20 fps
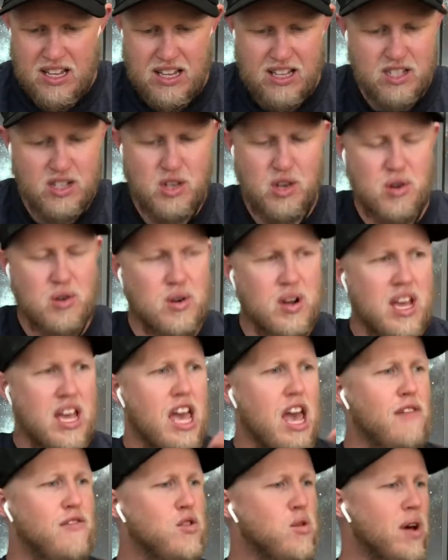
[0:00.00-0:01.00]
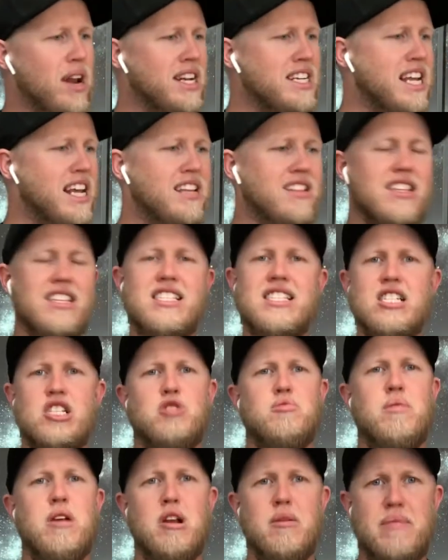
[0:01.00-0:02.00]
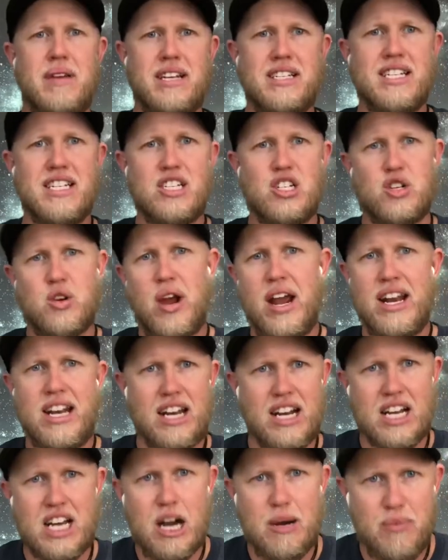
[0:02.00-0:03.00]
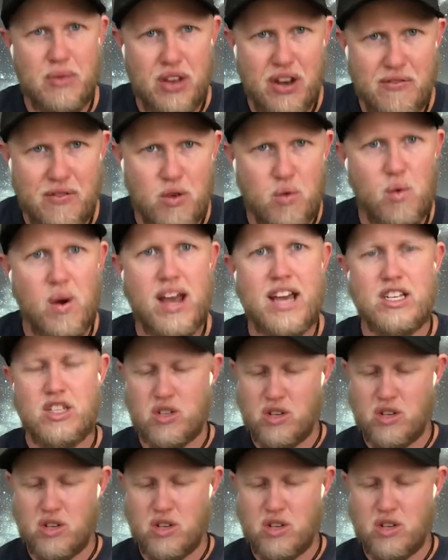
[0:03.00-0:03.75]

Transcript: So if you want to take this experiment and try it in a couple different ways,